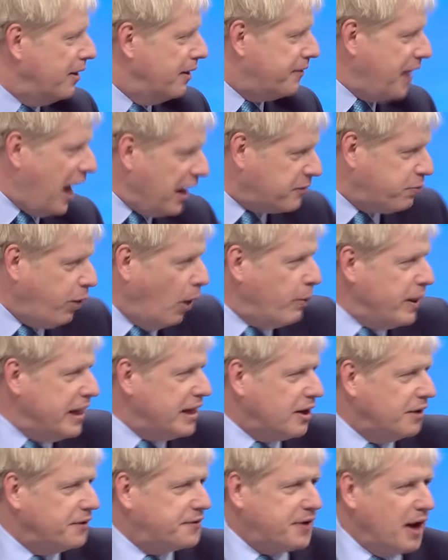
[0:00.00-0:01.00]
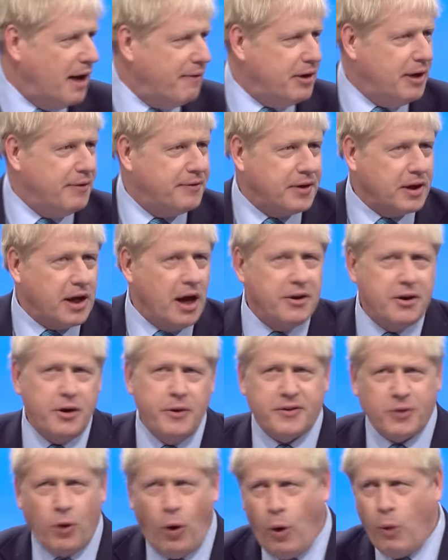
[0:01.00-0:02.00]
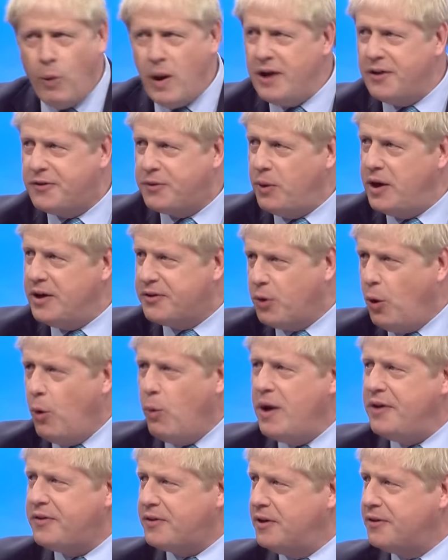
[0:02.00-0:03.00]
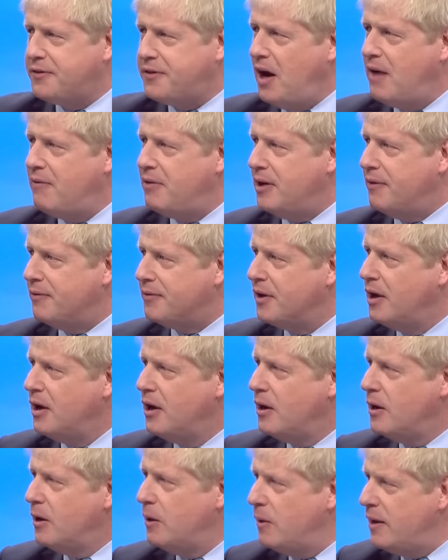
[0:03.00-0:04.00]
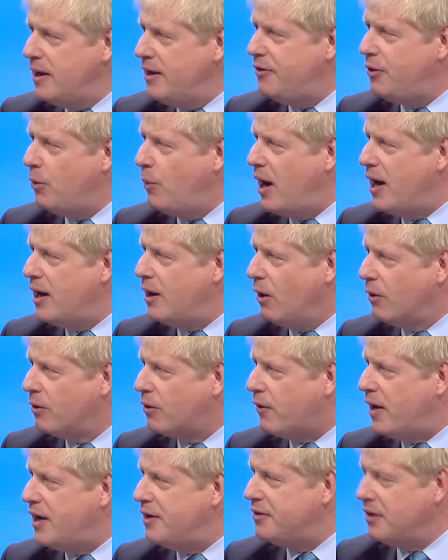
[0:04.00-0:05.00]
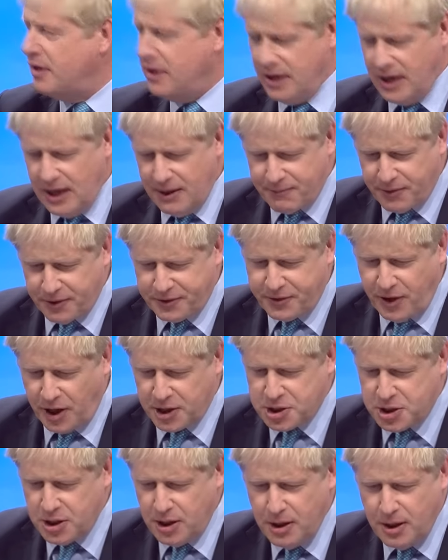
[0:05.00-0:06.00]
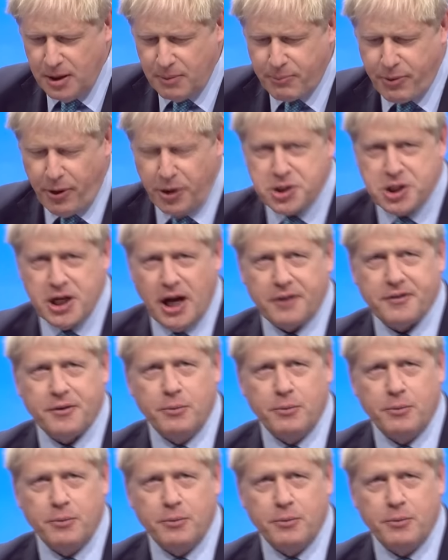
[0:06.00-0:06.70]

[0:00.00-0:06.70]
That's what we Conservatives are going to do. It's always, it's always Conservatives who lead the way on great infrastructure projects.